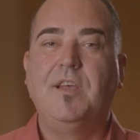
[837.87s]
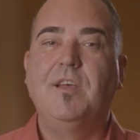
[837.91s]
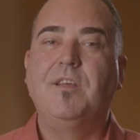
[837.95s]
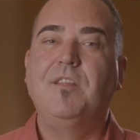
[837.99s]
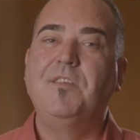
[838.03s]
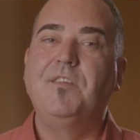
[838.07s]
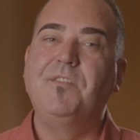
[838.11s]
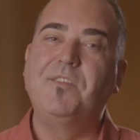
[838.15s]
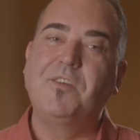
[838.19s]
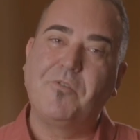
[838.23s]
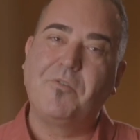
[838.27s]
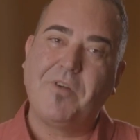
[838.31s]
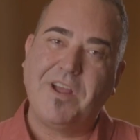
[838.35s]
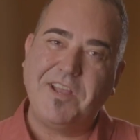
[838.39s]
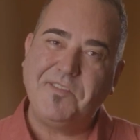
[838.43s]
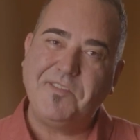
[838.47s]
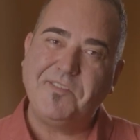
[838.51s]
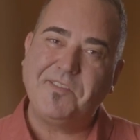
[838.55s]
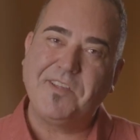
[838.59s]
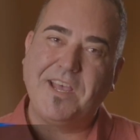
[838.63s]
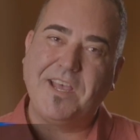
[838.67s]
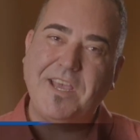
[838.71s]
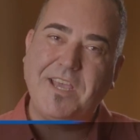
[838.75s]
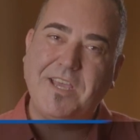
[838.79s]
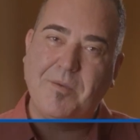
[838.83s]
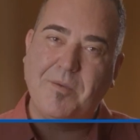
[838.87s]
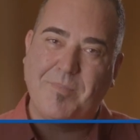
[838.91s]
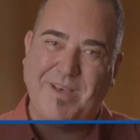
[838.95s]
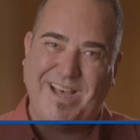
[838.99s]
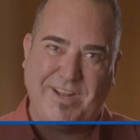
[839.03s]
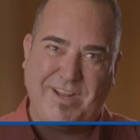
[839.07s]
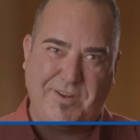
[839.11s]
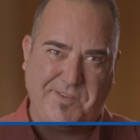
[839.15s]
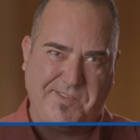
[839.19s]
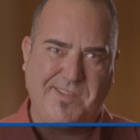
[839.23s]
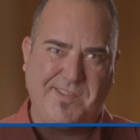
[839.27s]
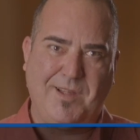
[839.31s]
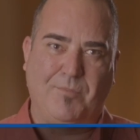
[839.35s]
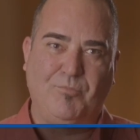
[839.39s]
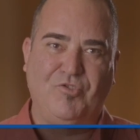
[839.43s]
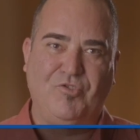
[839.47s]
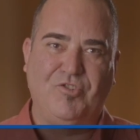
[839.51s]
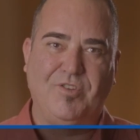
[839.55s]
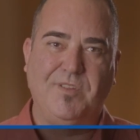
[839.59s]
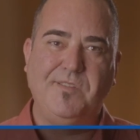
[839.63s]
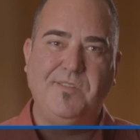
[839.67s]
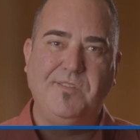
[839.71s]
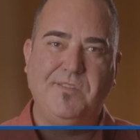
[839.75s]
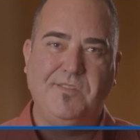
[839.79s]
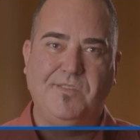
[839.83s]
There's a great saying about
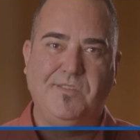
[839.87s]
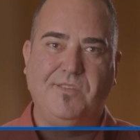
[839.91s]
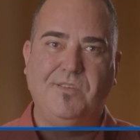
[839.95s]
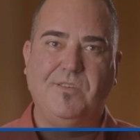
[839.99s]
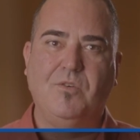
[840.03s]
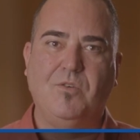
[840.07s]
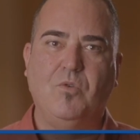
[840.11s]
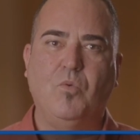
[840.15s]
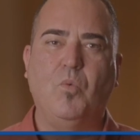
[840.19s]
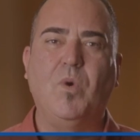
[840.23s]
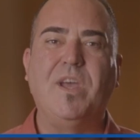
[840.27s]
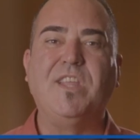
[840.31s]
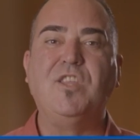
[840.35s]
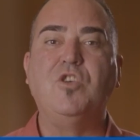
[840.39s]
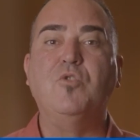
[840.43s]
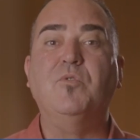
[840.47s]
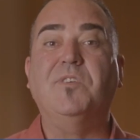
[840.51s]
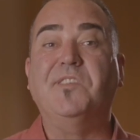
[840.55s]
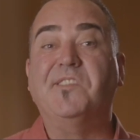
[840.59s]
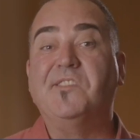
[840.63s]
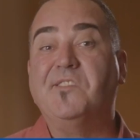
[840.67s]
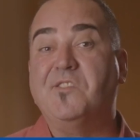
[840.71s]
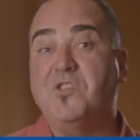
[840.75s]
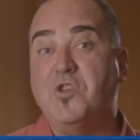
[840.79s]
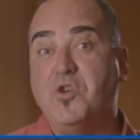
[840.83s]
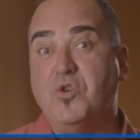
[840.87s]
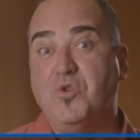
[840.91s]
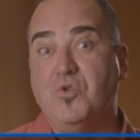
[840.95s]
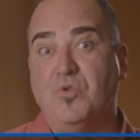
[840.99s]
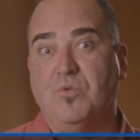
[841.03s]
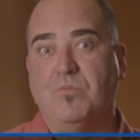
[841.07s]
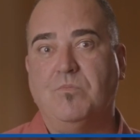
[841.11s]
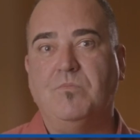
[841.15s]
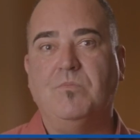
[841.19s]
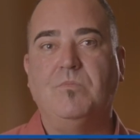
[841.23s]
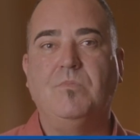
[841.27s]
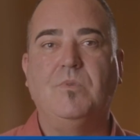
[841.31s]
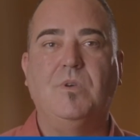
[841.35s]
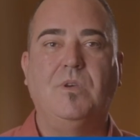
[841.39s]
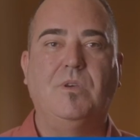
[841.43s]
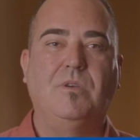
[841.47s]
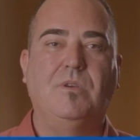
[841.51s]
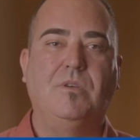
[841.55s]
assumptions. When you assume,